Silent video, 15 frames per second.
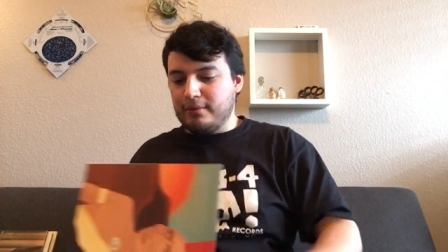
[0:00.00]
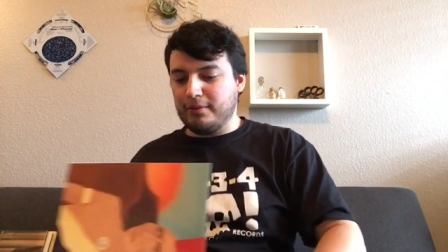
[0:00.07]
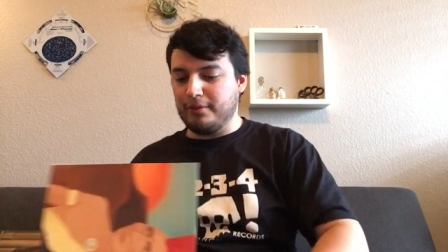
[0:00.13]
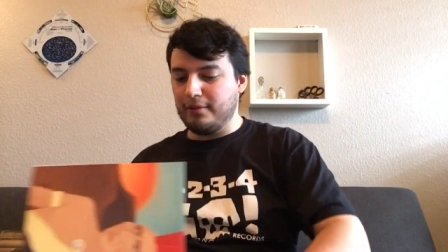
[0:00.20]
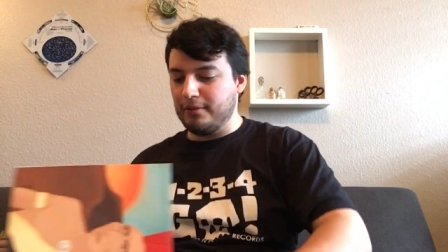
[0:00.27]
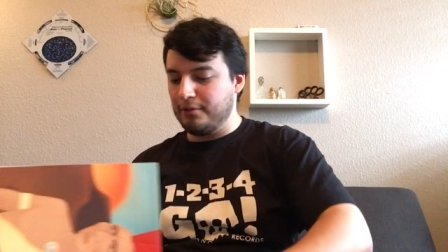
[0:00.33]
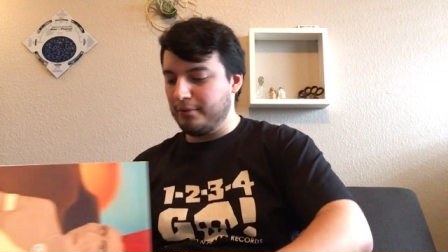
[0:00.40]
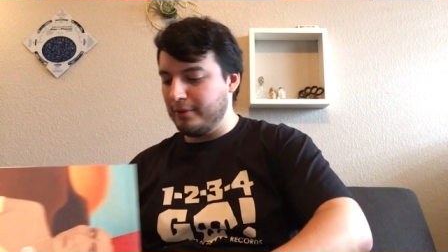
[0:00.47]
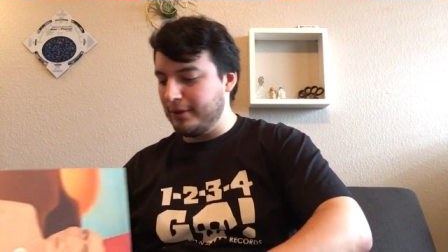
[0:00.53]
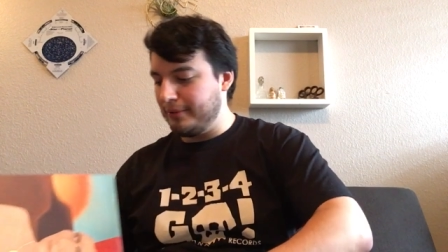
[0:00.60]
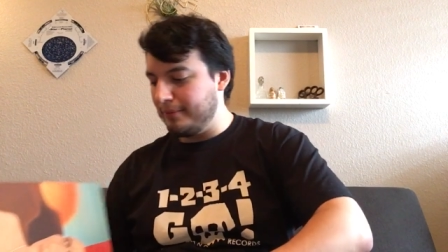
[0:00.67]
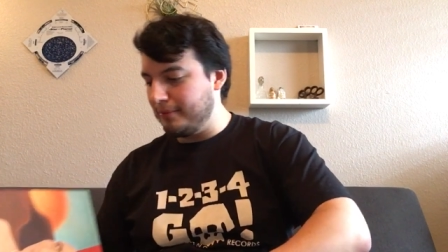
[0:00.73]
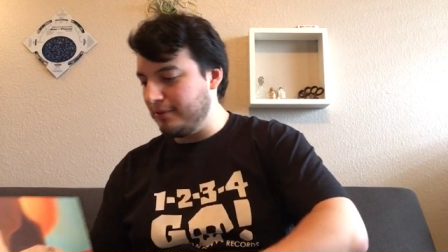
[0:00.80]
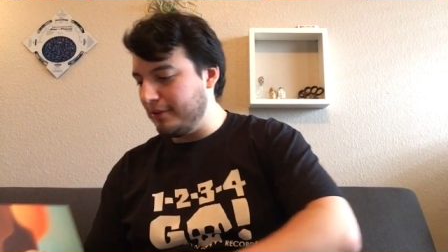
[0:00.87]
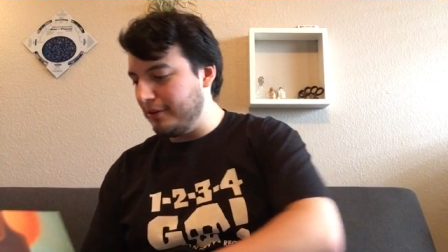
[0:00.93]
turn this
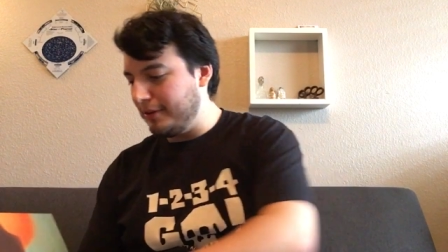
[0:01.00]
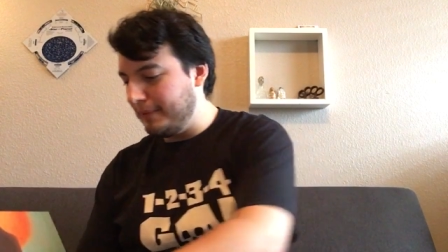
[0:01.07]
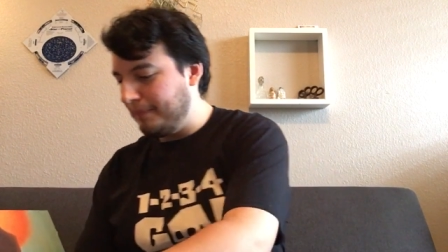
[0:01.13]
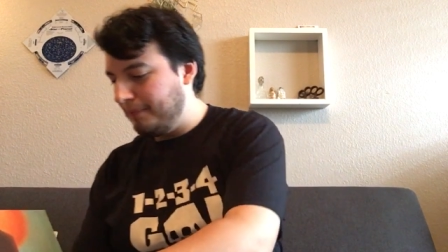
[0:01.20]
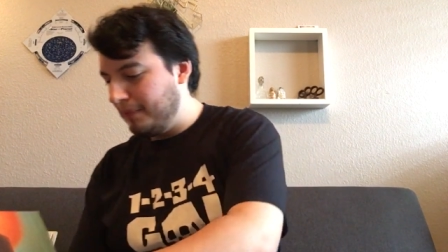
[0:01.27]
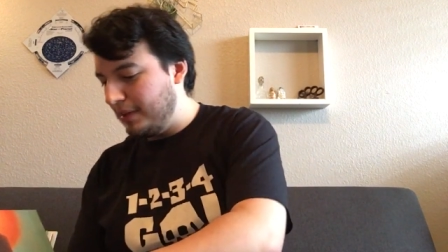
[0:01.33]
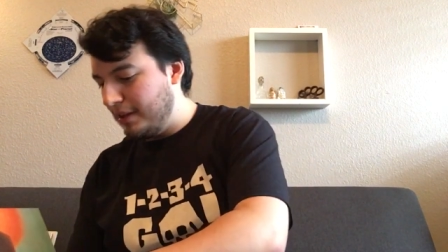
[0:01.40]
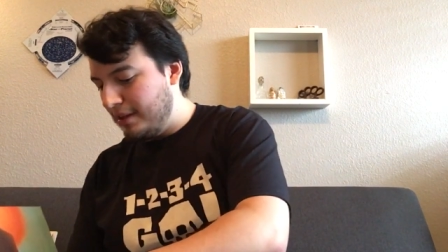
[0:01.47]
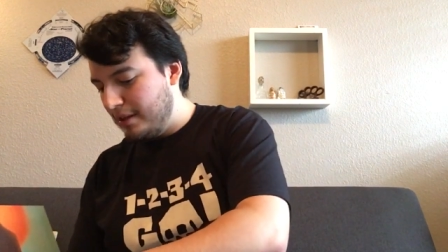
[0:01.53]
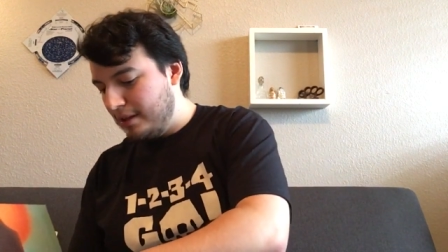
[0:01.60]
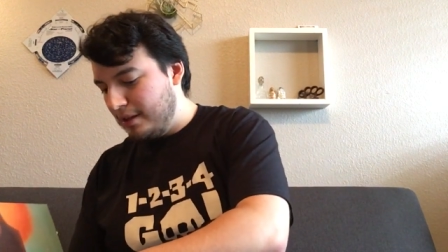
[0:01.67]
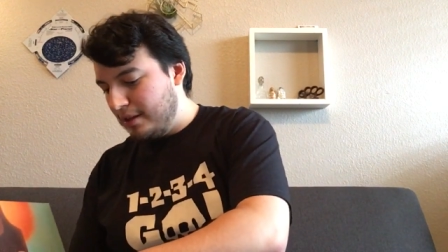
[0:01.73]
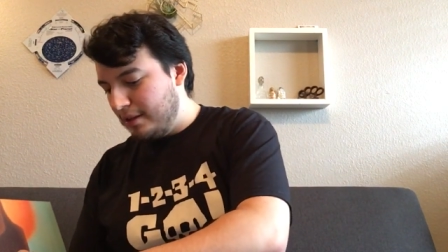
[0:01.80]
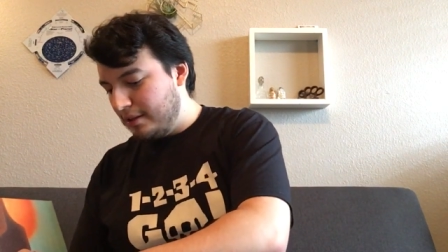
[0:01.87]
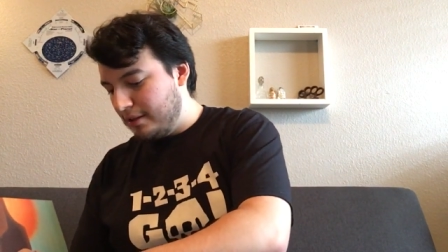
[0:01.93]
around, sorry.
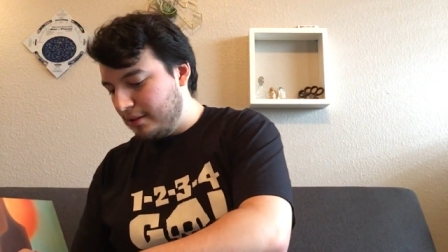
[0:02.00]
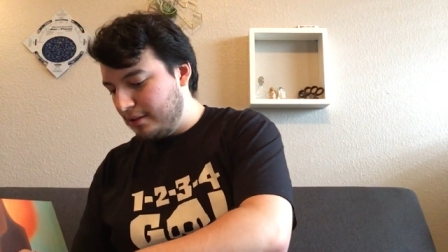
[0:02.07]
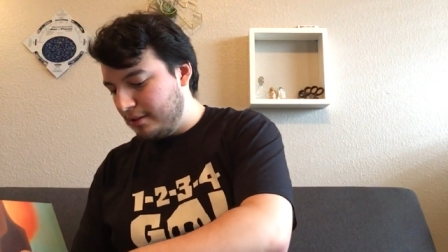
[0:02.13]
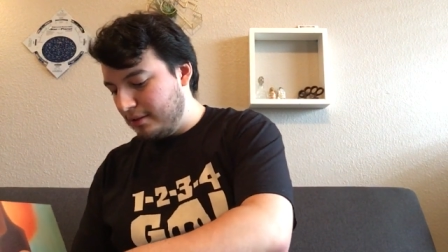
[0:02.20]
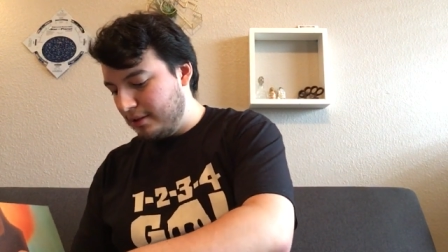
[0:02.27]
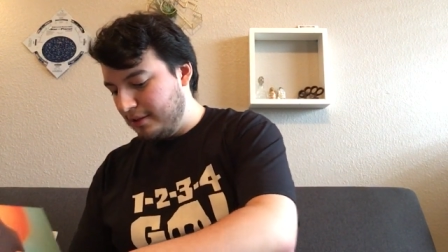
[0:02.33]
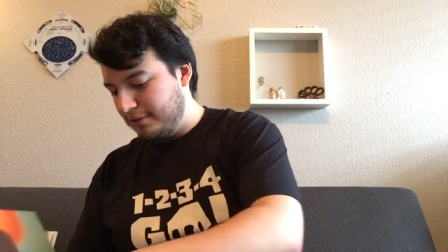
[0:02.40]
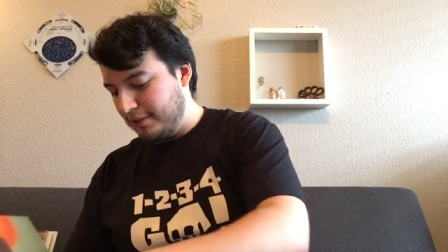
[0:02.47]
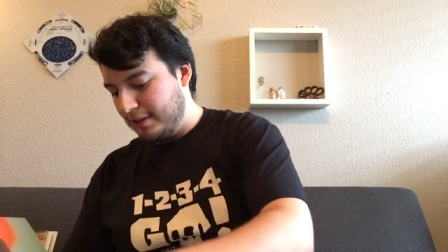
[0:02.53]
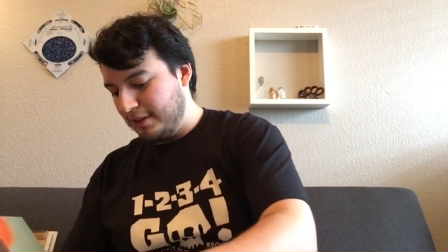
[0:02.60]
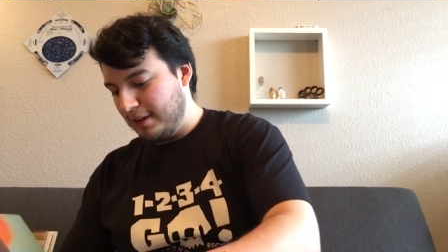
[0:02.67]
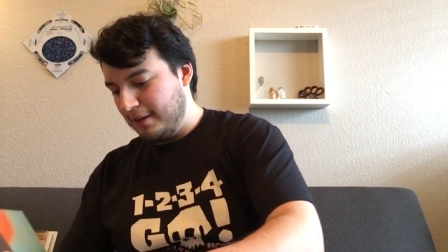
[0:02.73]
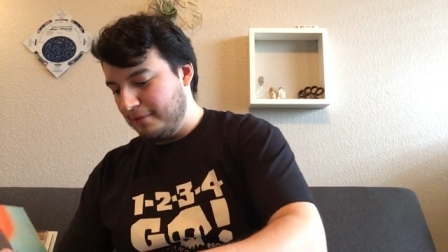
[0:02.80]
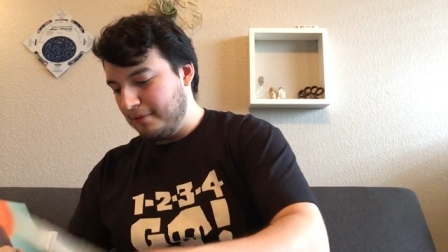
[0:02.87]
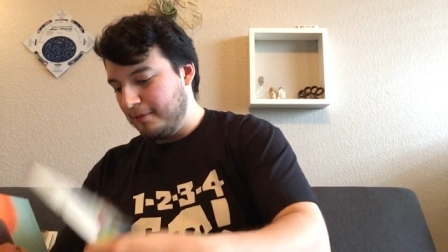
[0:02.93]
Inside the
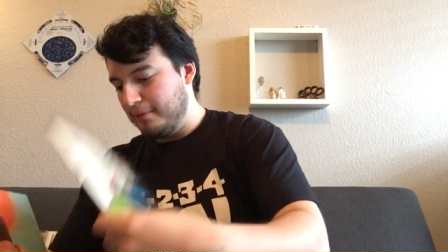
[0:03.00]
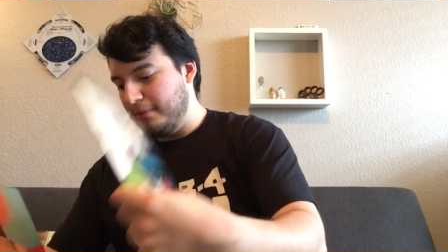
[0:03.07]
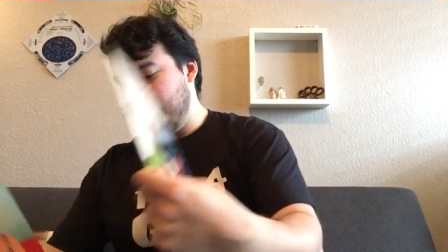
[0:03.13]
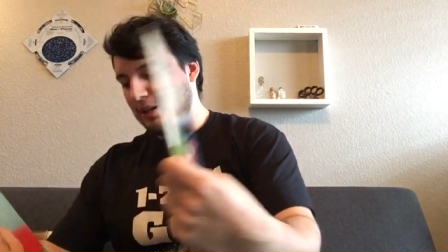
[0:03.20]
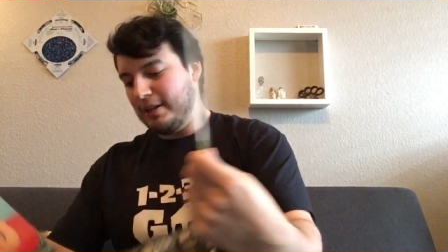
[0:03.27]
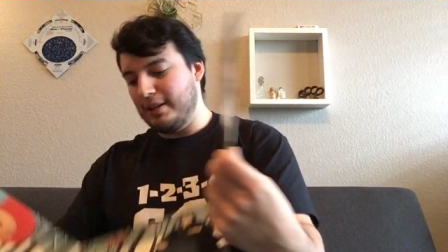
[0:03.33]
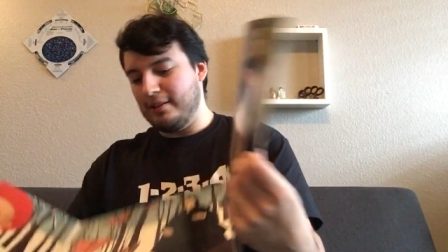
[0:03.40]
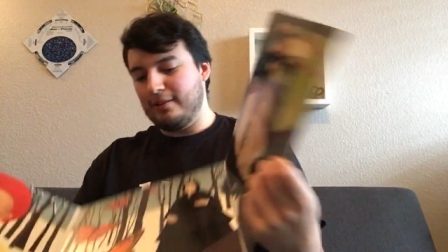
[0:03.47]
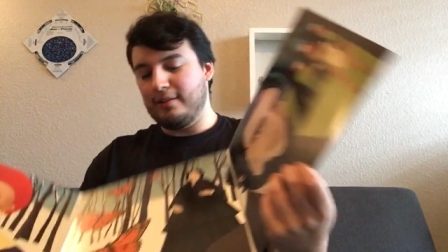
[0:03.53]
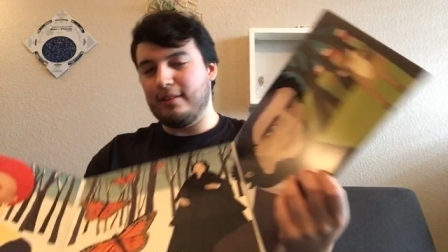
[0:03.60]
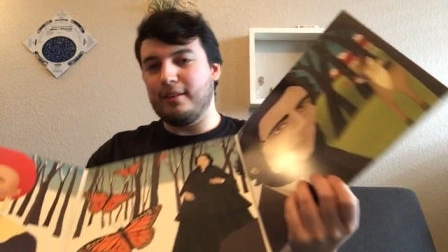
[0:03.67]
gatefold, we got